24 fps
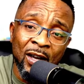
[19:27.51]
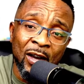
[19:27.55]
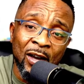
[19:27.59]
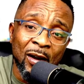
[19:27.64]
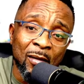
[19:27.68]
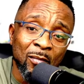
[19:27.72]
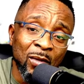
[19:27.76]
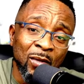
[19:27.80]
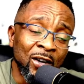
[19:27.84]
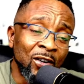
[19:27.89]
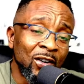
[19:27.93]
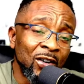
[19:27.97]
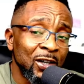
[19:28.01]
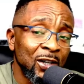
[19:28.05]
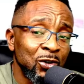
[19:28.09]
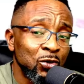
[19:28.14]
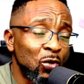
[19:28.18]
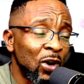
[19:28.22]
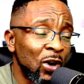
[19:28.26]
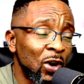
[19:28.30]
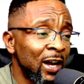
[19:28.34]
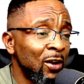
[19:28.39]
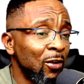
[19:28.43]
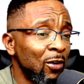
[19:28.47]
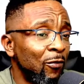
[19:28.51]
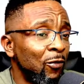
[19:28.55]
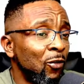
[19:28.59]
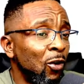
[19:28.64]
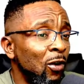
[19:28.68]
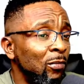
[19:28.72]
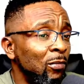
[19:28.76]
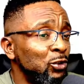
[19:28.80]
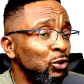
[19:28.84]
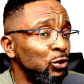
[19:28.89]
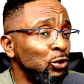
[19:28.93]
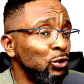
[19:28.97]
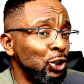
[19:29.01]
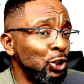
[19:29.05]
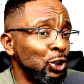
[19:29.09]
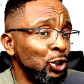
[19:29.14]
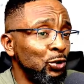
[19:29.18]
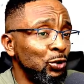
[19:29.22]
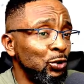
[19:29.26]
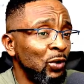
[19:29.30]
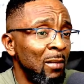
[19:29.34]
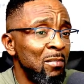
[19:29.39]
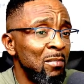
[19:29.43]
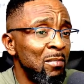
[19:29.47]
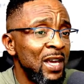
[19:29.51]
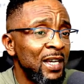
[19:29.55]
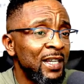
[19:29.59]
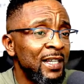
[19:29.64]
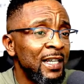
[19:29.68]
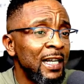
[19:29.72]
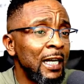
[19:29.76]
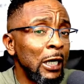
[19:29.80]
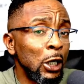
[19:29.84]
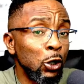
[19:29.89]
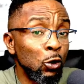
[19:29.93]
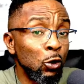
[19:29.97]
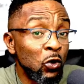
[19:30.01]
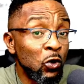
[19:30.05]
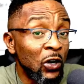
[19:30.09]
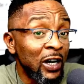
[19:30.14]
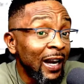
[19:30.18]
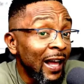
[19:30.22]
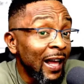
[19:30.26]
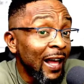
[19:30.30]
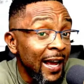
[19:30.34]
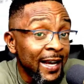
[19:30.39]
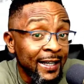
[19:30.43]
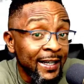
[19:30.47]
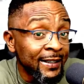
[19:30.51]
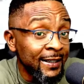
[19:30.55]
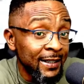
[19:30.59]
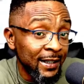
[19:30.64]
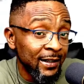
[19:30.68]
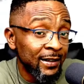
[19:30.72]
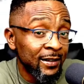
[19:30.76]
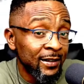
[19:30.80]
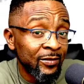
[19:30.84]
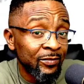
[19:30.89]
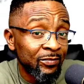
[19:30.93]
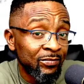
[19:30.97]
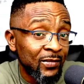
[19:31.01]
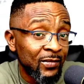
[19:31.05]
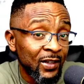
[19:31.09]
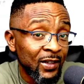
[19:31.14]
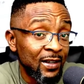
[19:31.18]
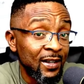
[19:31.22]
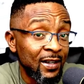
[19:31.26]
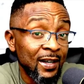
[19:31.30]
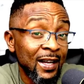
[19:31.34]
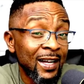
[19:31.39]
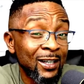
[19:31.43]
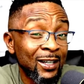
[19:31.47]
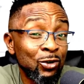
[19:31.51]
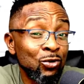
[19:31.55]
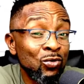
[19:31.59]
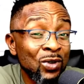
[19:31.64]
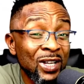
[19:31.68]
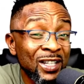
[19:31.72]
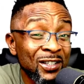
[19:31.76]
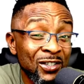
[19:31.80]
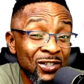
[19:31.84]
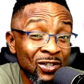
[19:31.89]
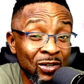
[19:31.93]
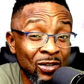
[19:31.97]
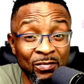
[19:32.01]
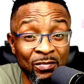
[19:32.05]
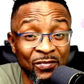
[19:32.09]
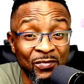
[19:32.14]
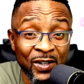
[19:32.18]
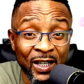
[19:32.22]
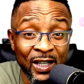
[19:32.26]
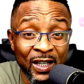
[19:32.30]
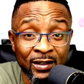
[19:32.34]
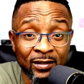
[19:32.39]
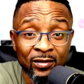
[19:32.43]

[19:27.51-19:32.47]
But in order to kind of come to you and make it look like they are doing something,